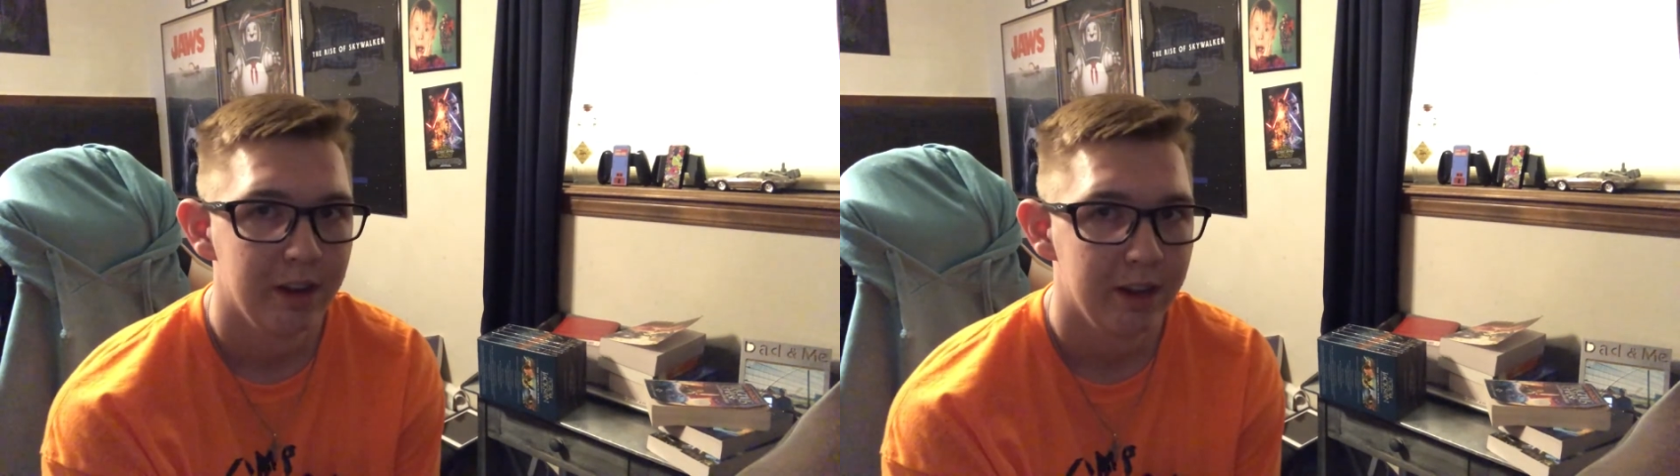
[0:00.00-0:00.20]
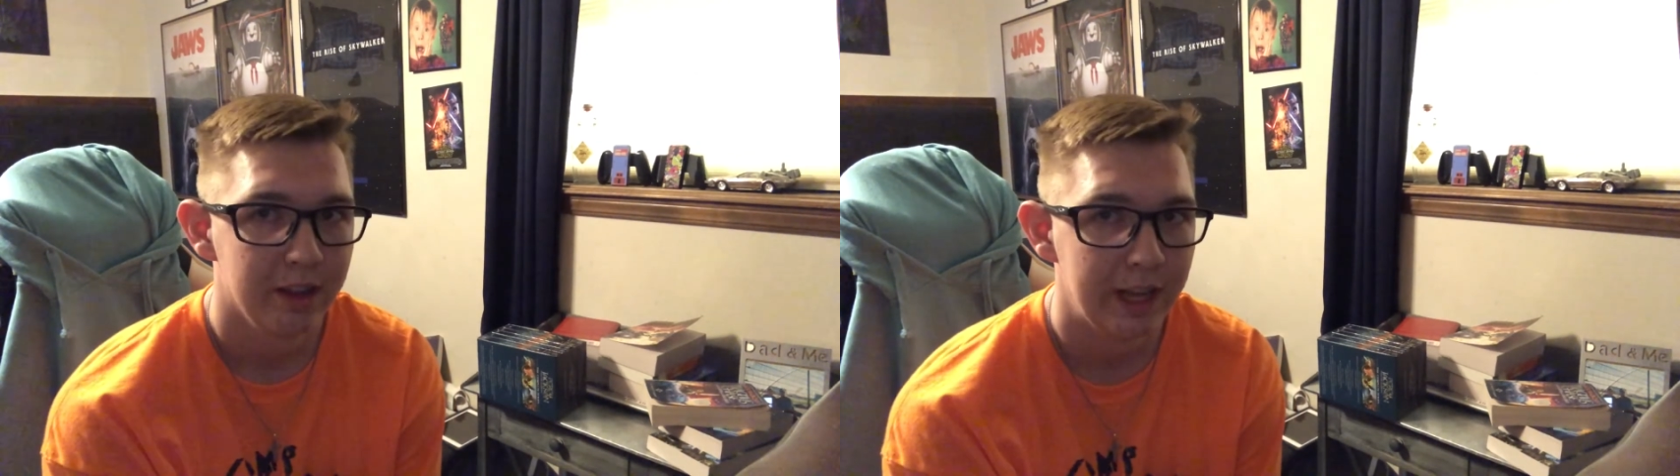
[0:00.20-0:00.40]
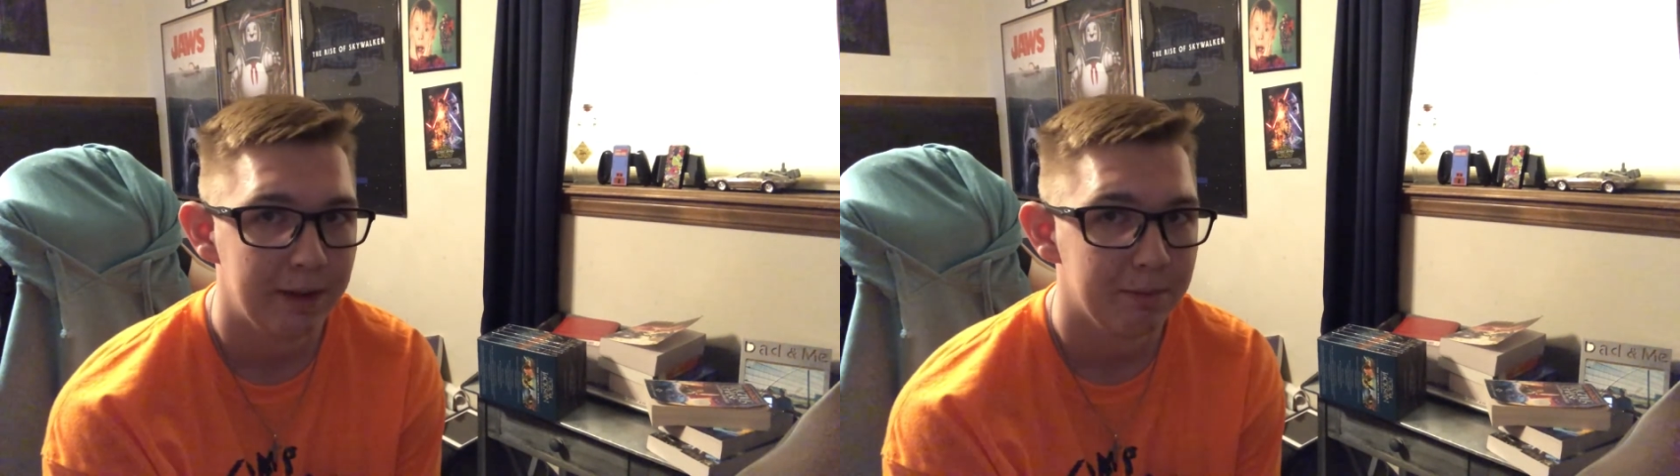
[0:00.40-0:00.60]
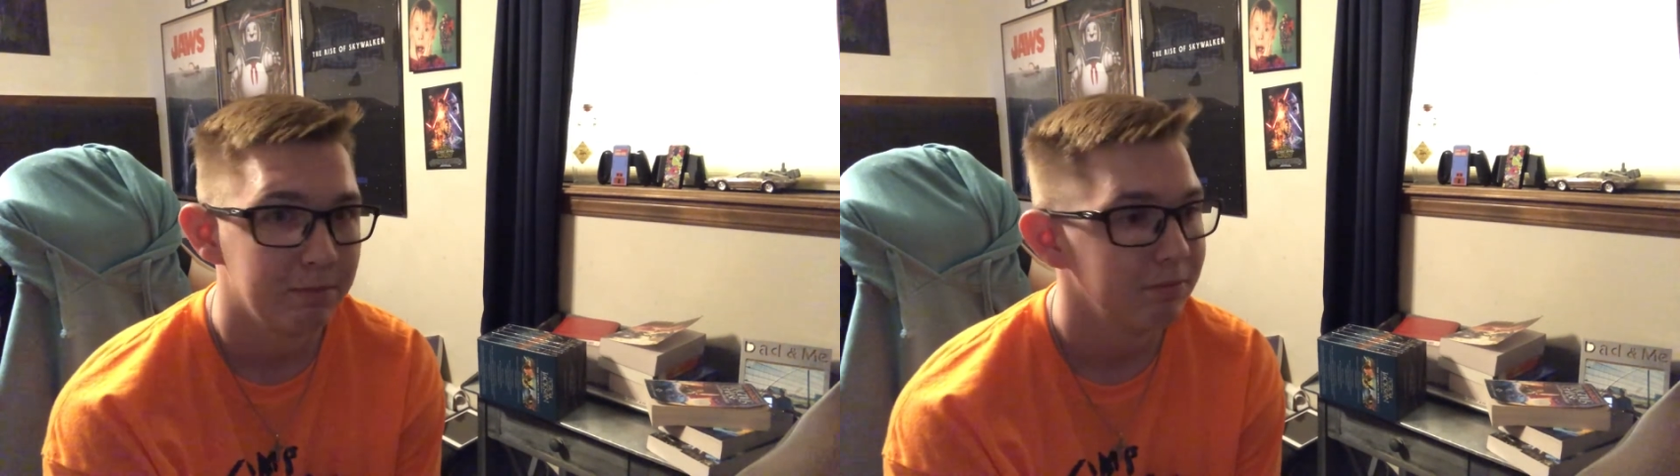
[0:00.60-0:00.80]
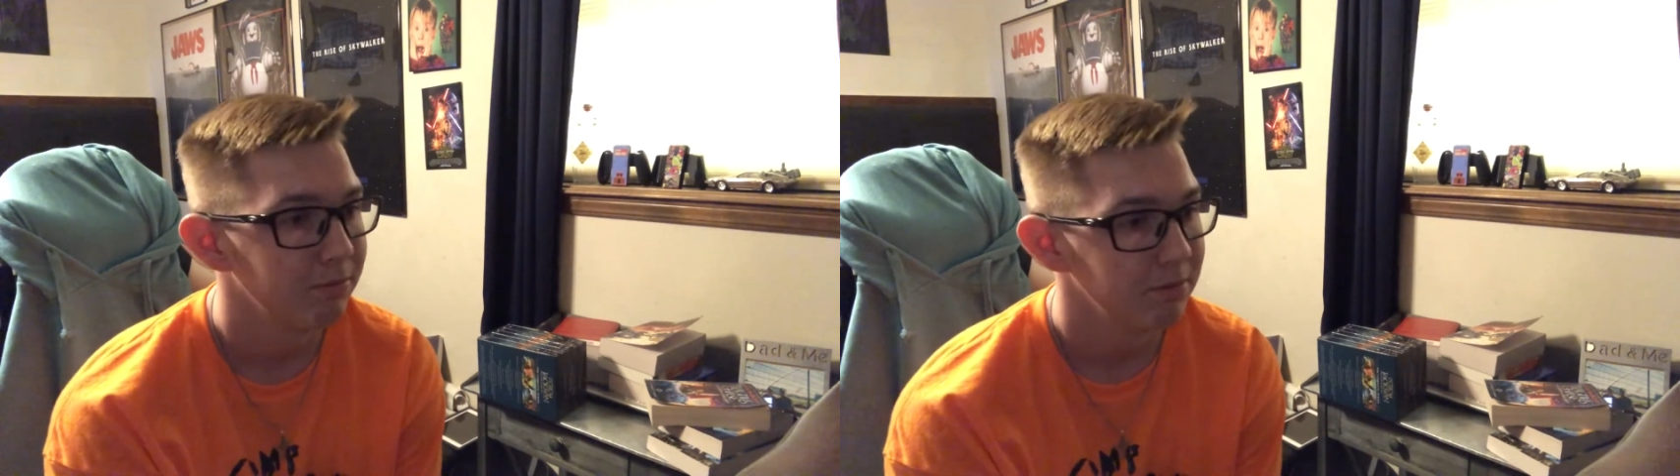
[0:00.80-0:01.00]
that
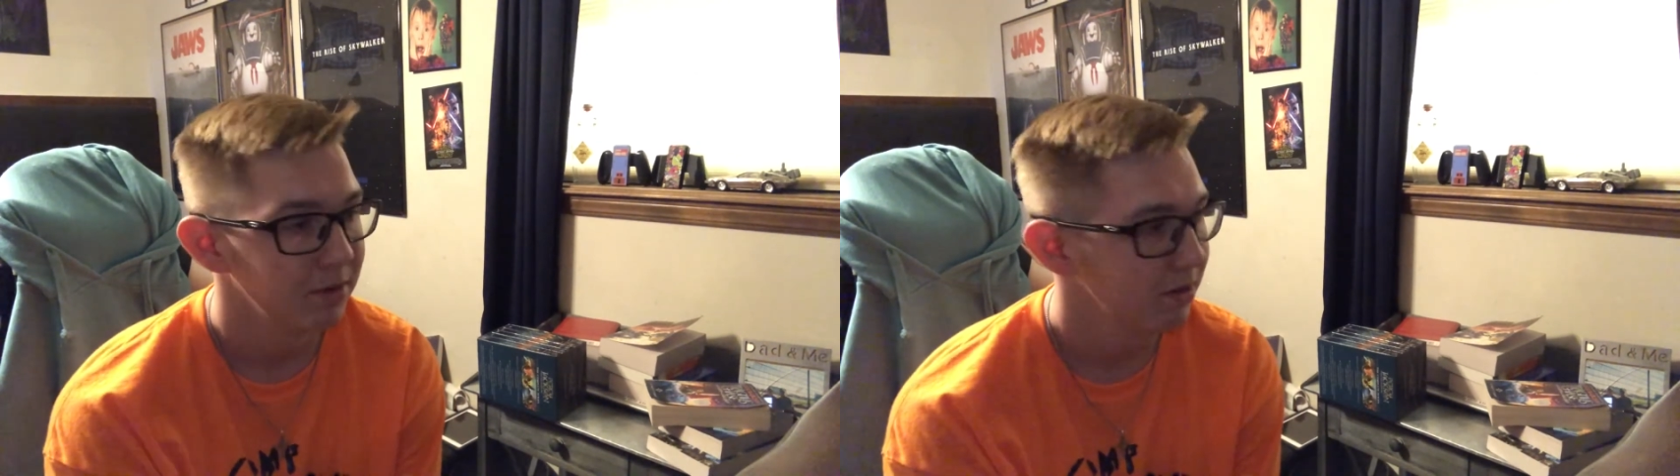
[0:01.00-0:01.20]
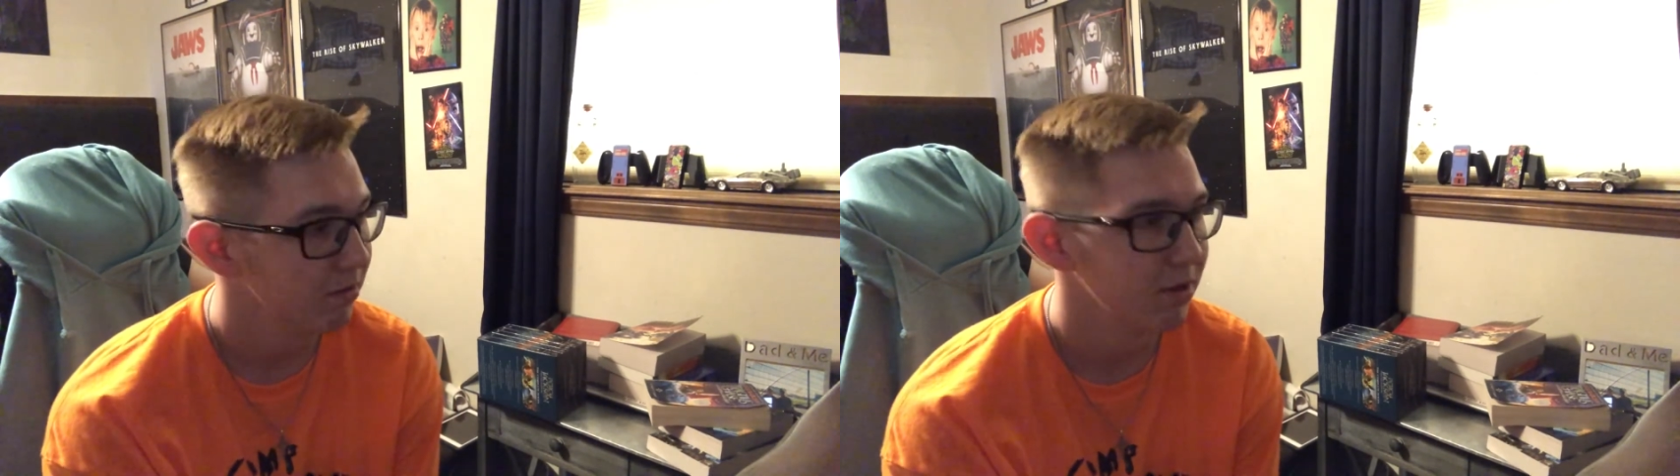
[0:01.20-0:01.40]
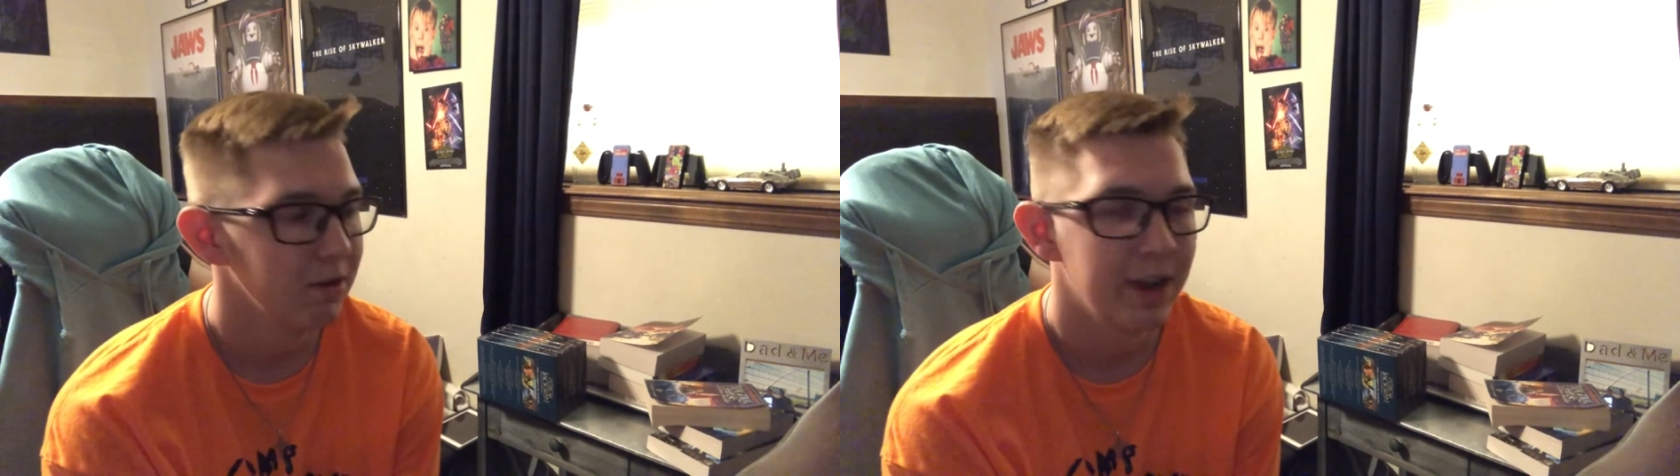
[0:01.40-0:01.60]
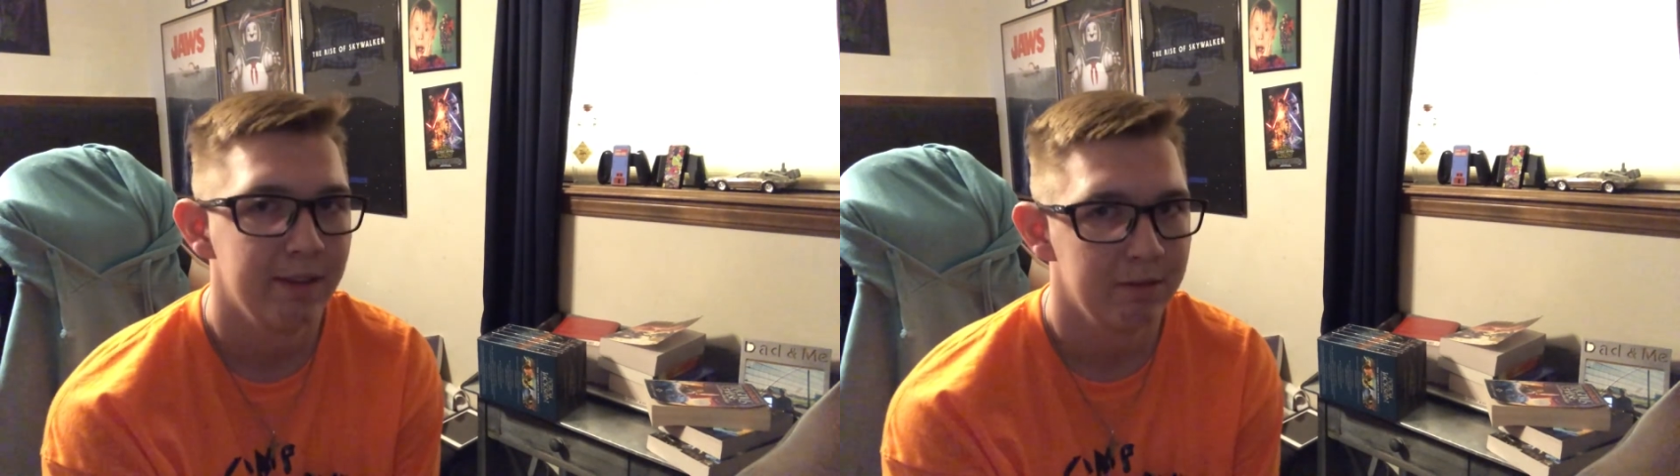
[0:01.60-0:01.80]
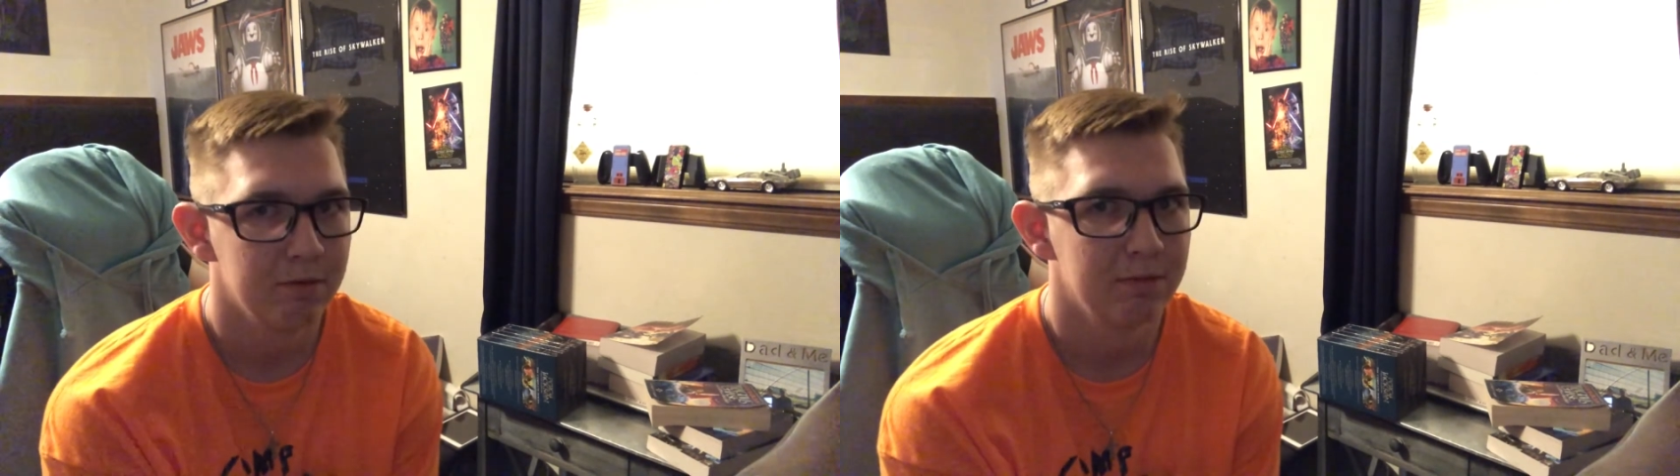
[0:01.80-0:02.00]
everyone